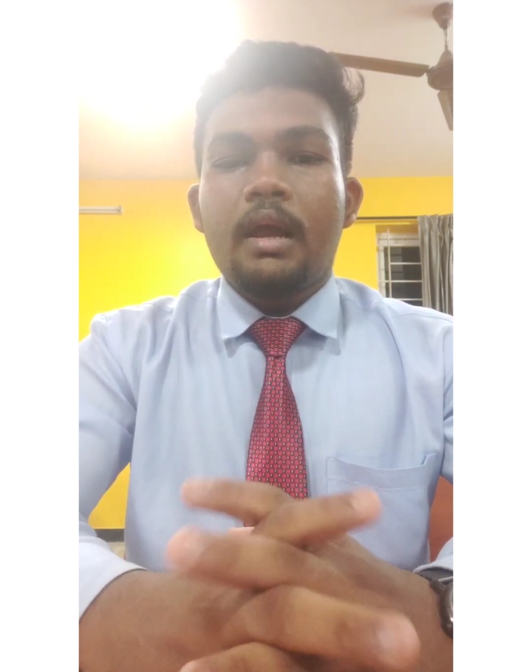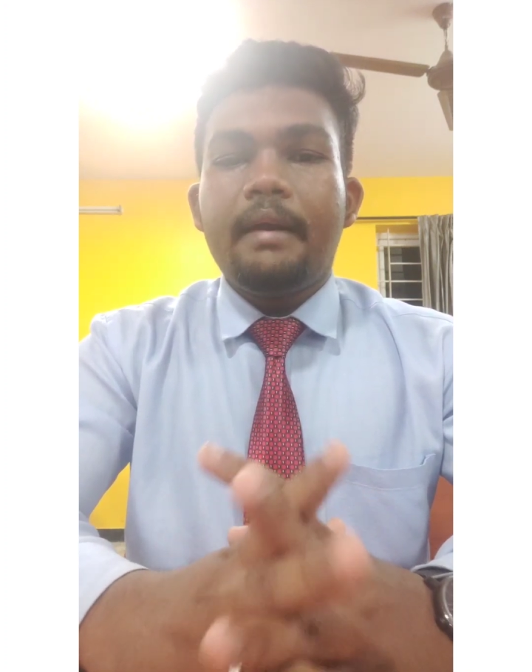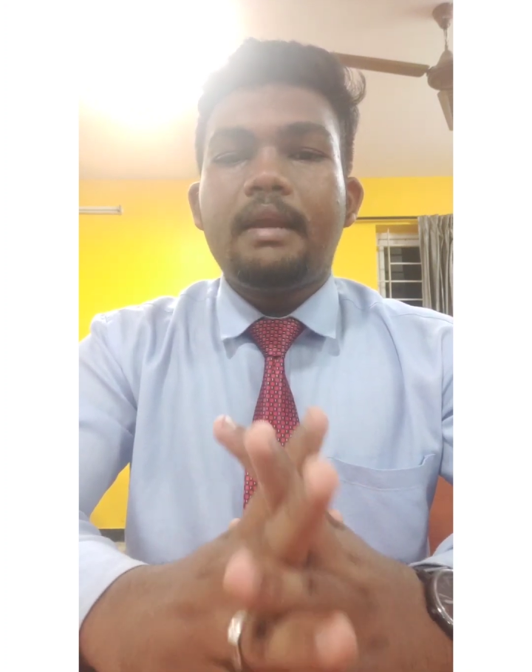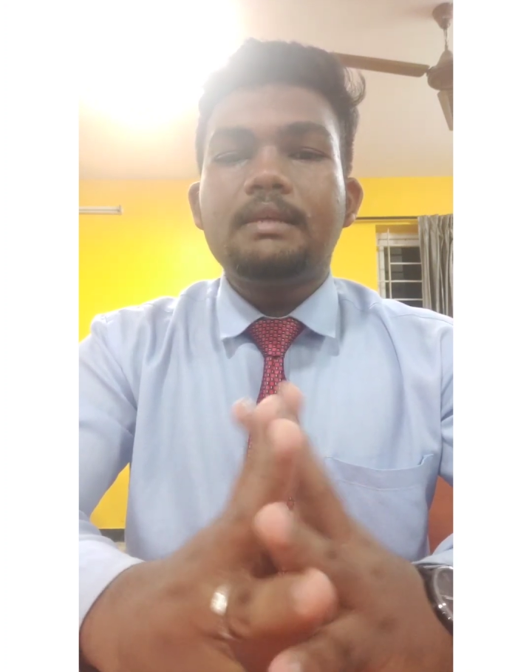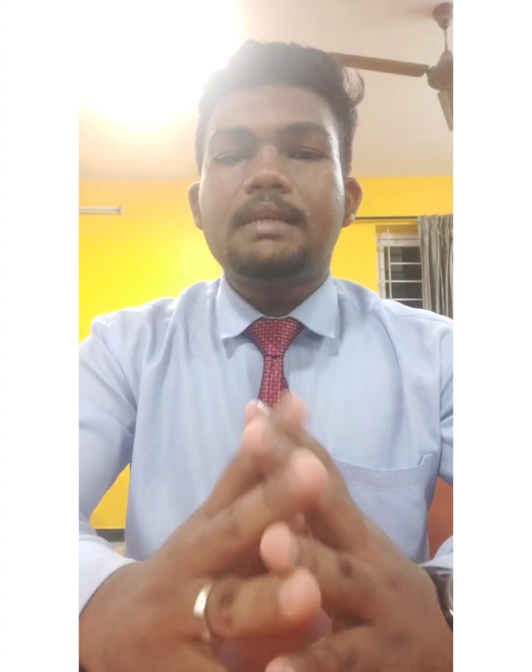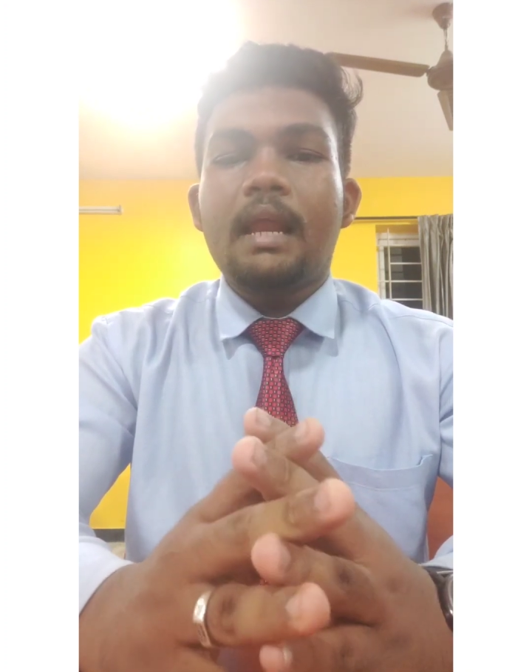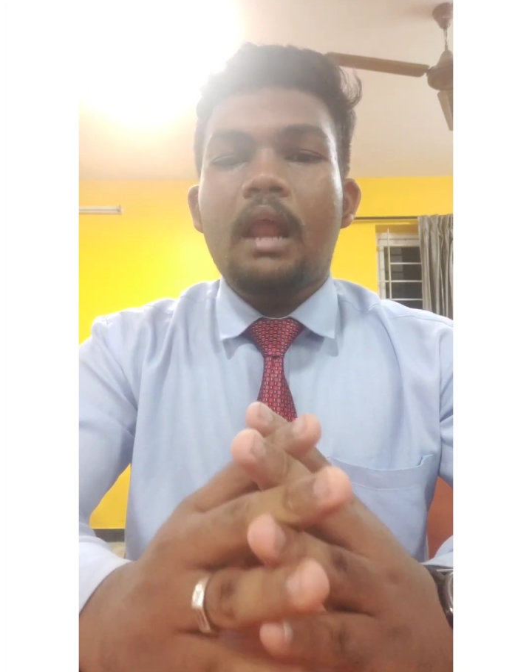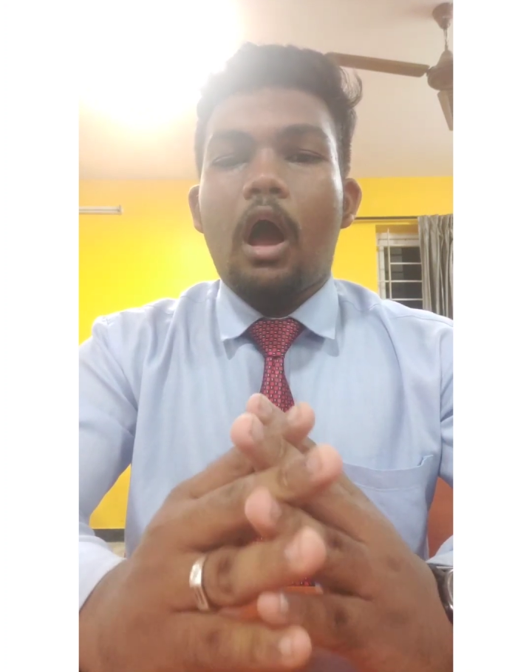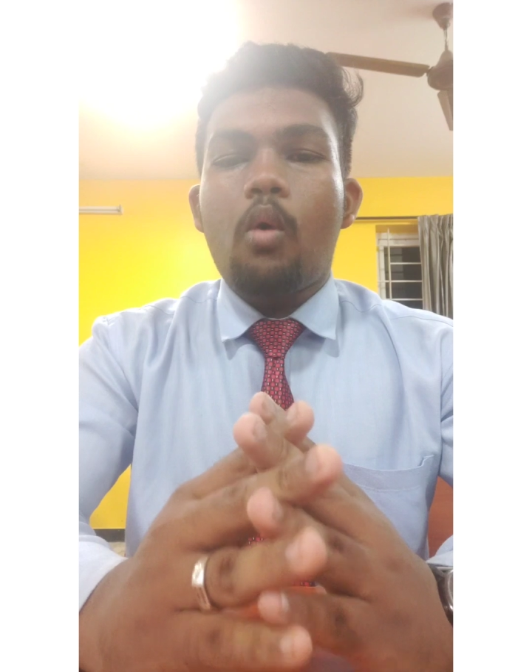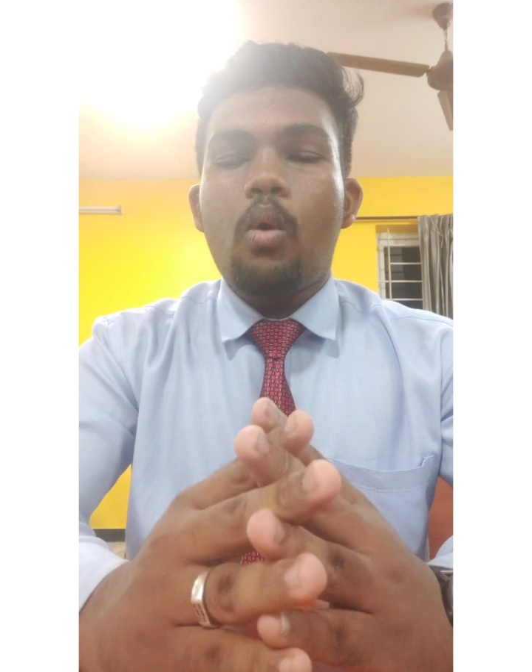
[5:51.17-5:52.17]
It is
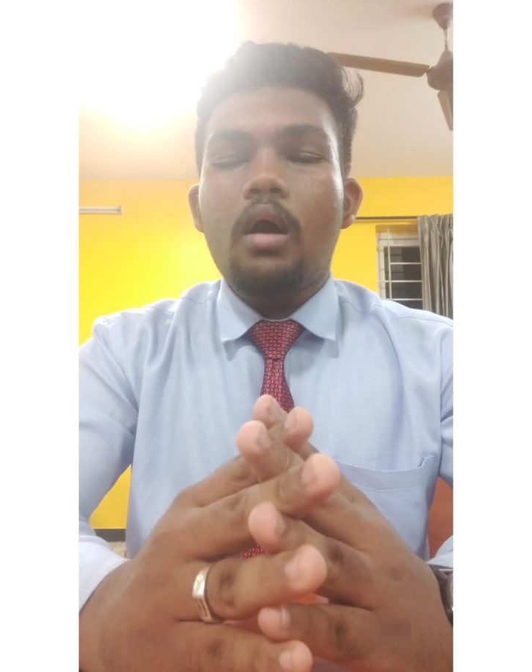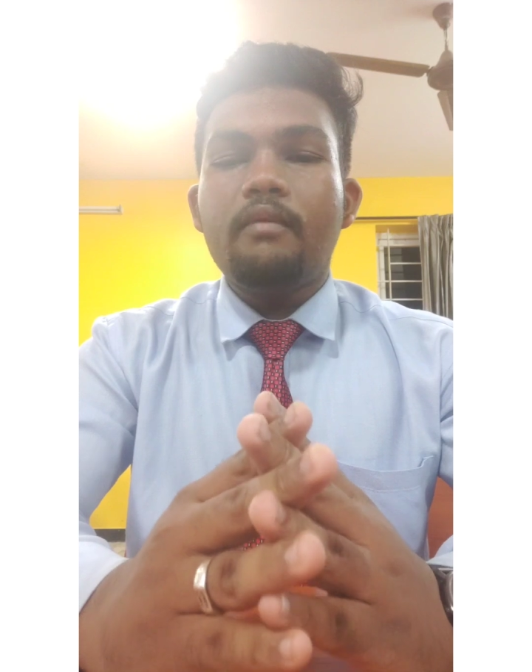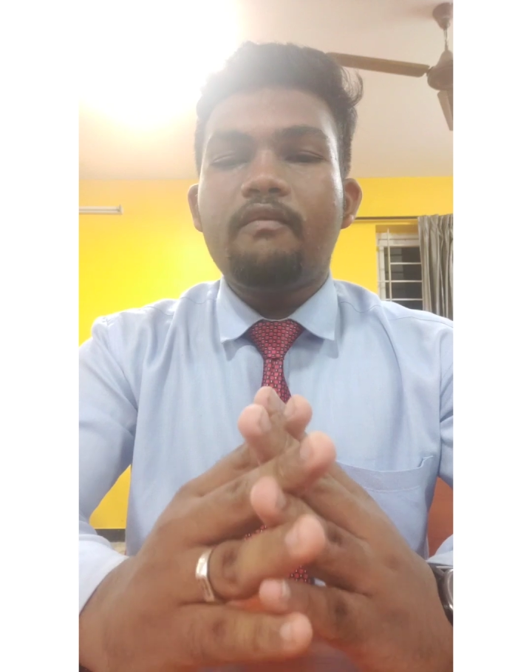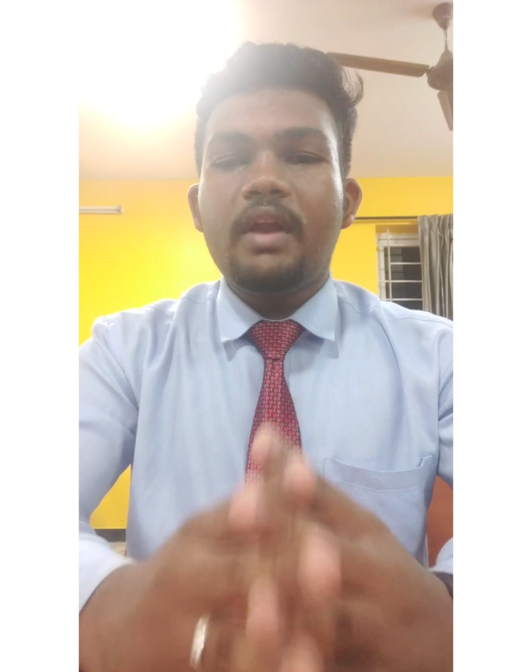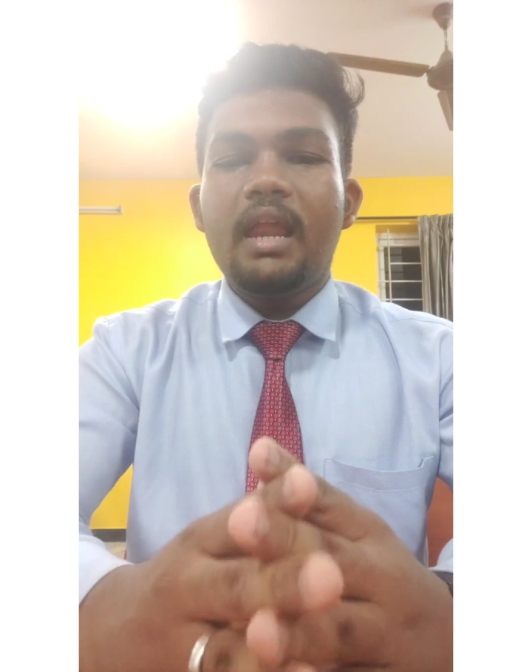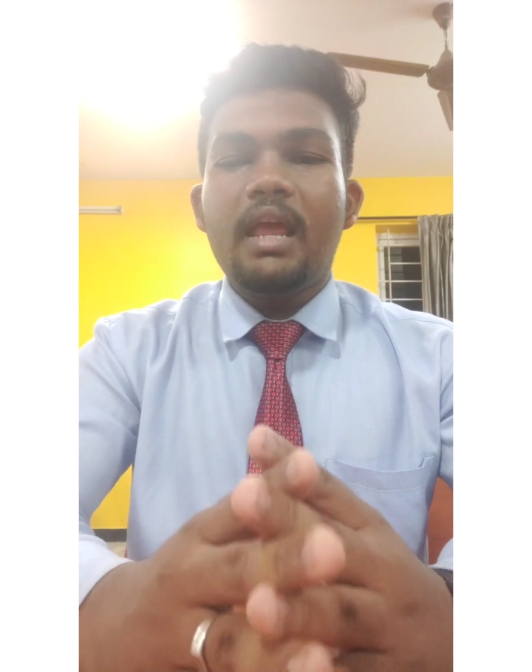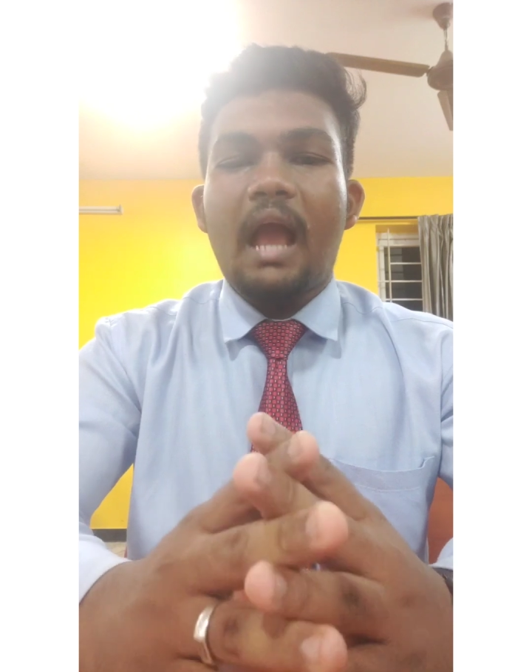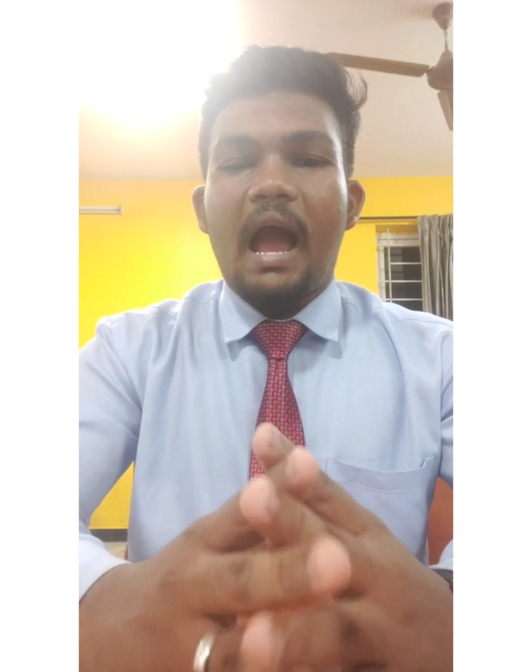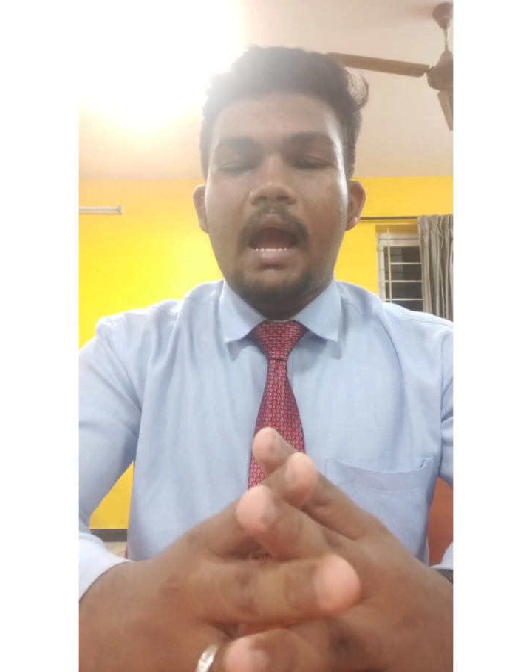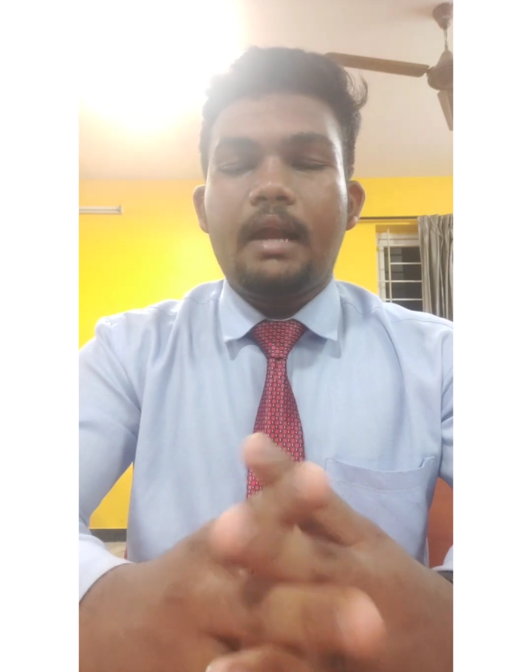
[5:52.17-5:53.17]
an
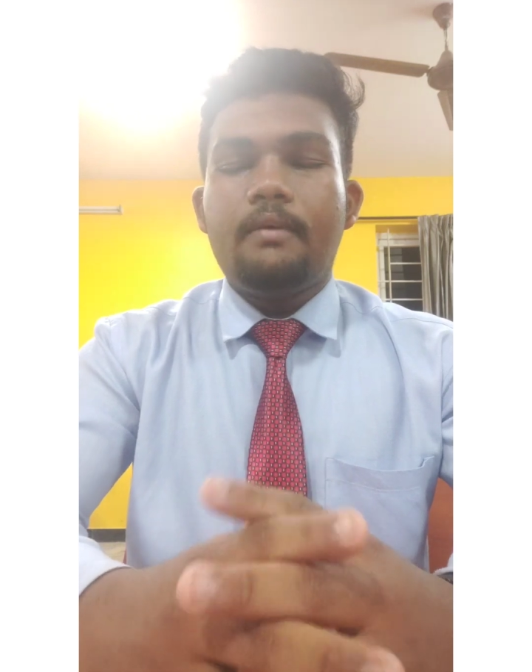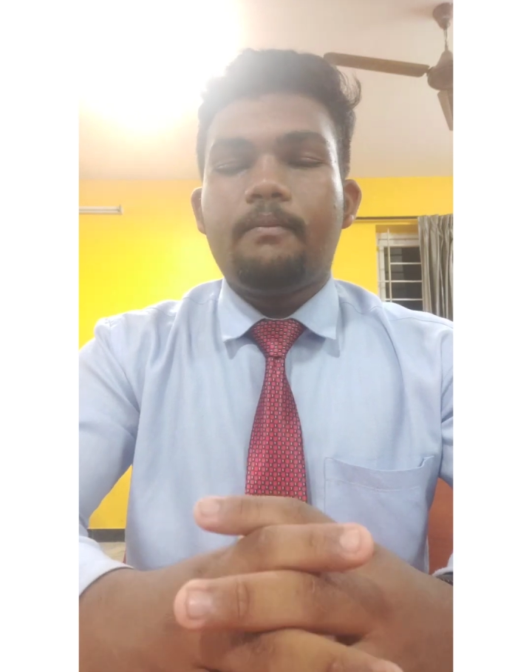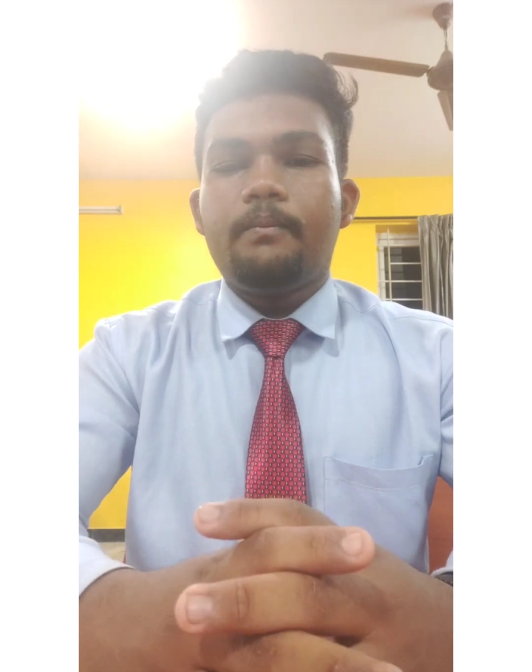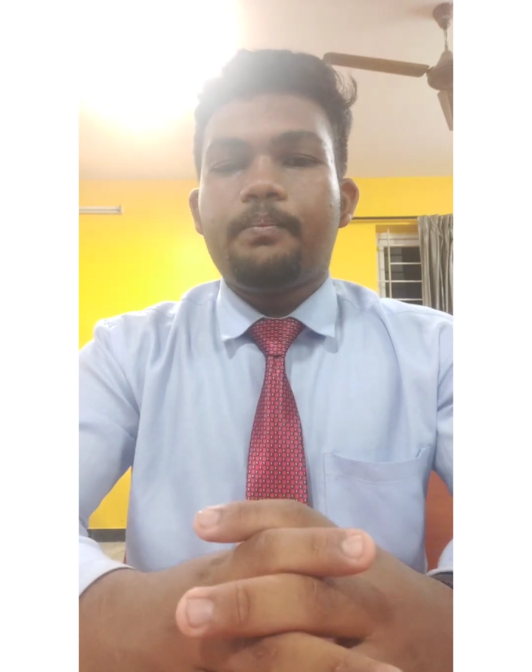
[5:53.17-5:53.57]
award-winning ad.